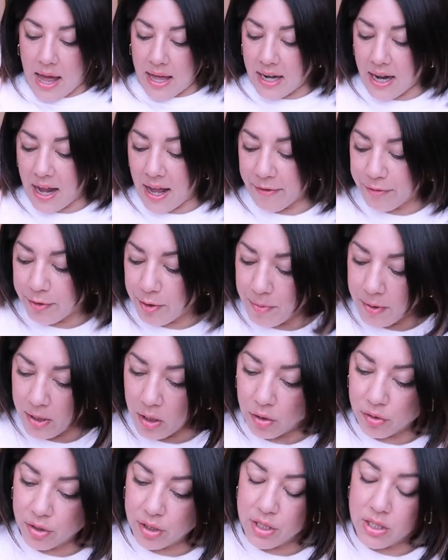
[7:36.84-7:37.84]
And I have to be
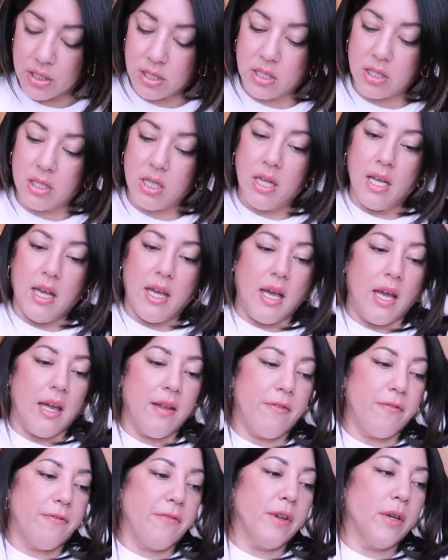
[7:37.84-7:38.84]
honest,
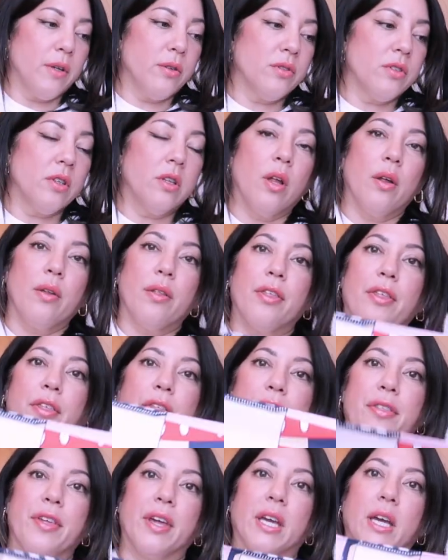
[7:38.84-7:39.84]
it feels a lot
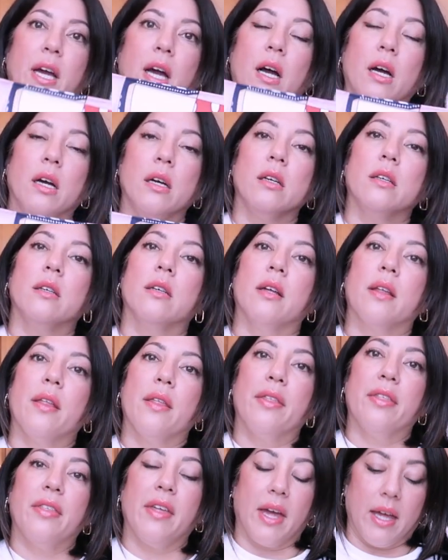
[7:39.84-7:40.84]
thicker
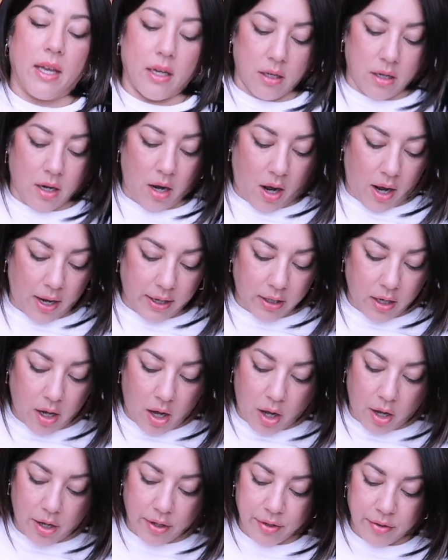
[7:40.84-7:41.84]
than I
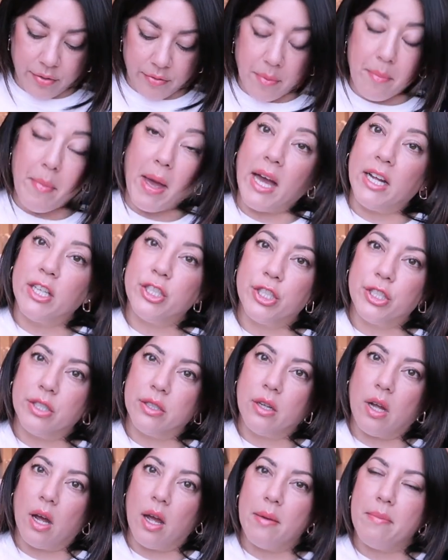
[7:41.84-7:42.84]
kind of
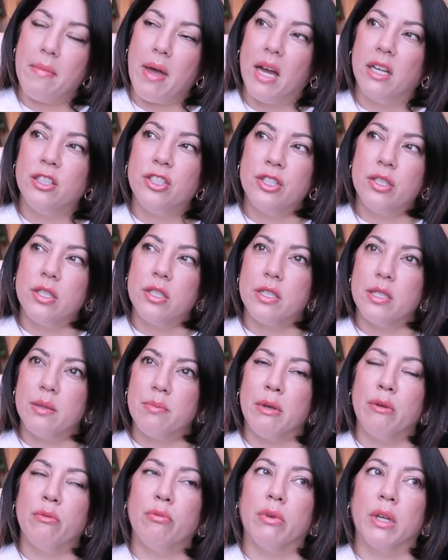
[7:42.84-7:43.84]
imagined. I imagined it to
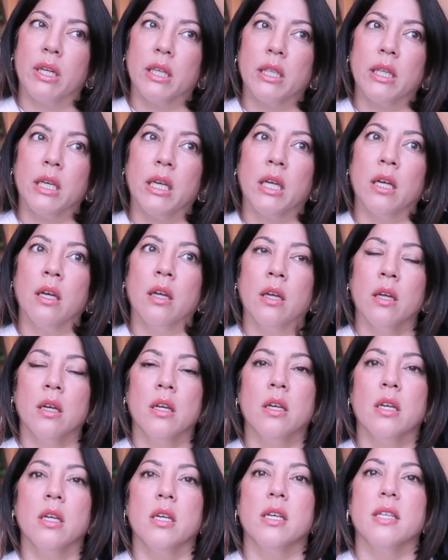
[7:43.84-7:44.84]
be really
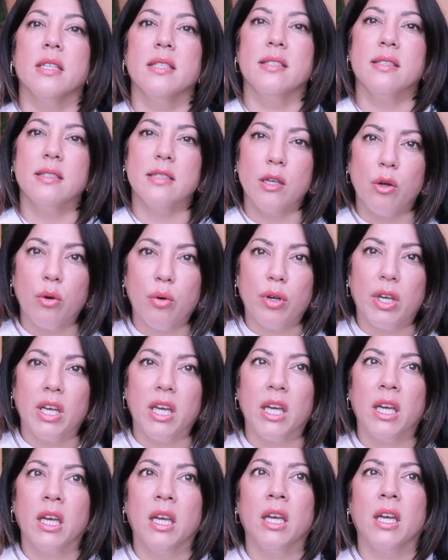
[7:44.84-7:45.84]

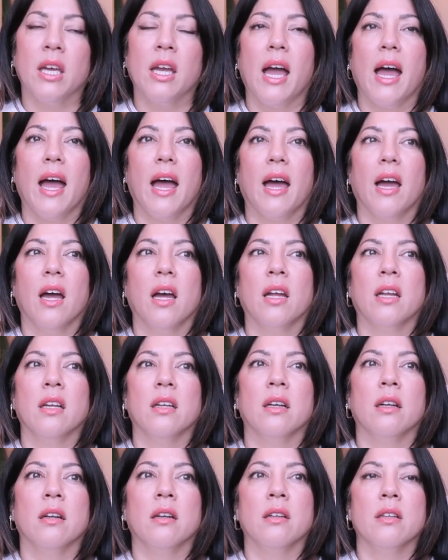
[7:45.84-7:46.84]
silky
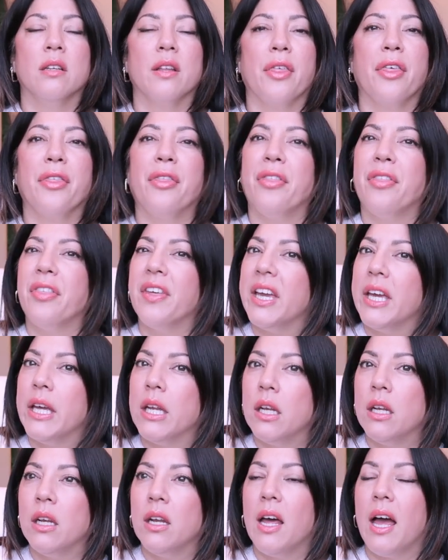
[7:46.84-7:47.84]
and
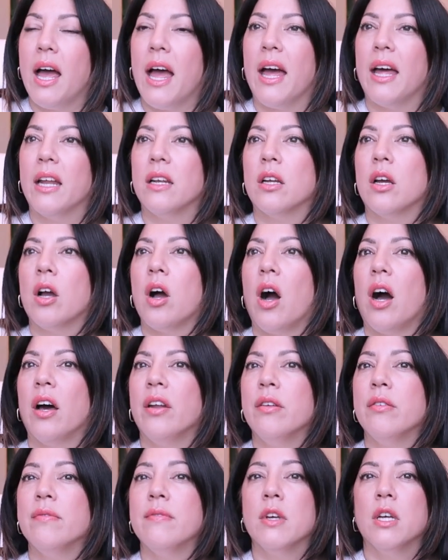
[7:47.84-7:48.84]
thin and
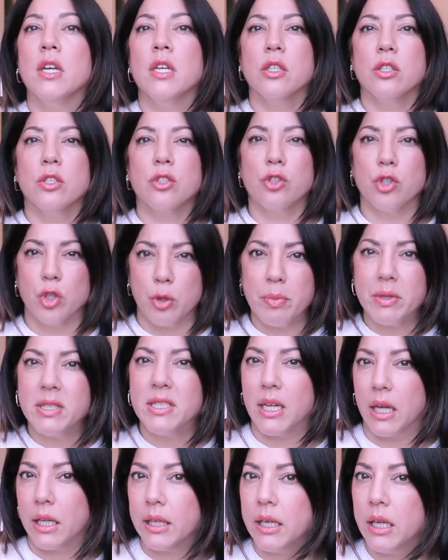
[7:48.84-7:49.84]
kind of super
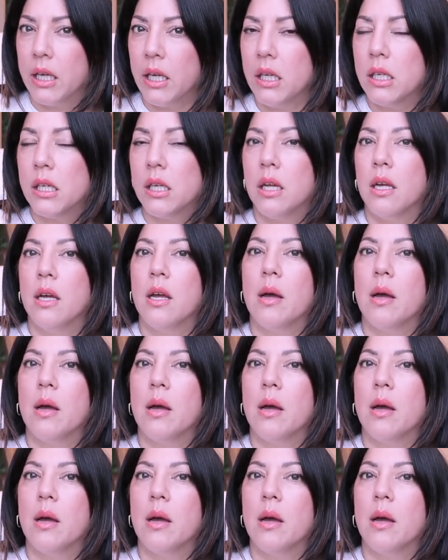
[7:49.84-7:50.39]
delicate,